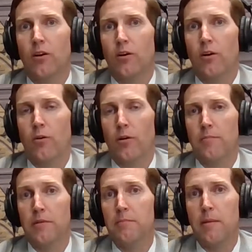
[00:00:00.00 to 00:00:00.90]

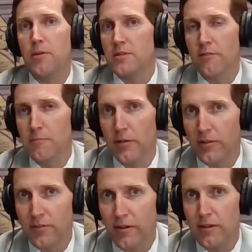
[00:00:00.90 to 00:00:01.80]
or members of the
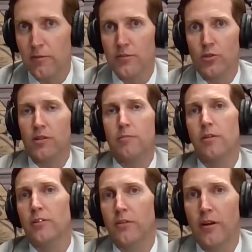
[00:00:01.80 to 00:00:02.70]
military that joined the
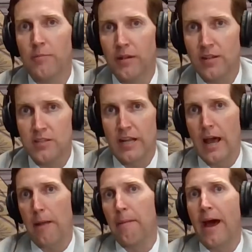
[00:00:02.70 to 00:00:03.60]
military because they
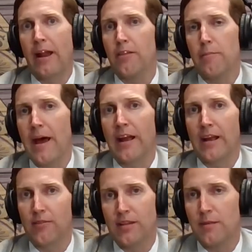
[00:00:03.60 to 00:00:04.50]
got a pat on the
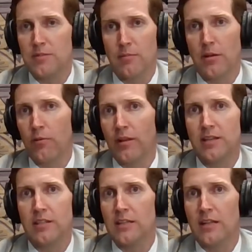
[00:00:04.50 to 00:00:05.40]
back every time somebody
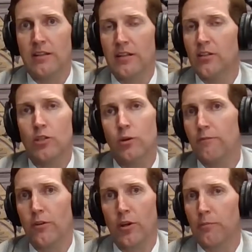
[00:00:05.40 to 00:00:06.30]
realized they did. You didn't do
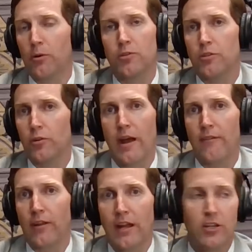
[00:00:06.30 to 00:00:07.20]
it for your personal
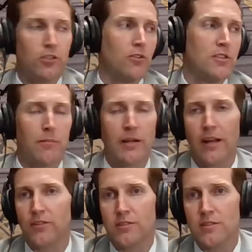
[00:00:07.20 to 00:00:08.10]
gratification or
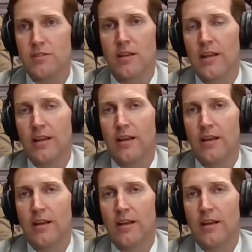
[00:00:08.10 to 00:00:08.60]
somebody else's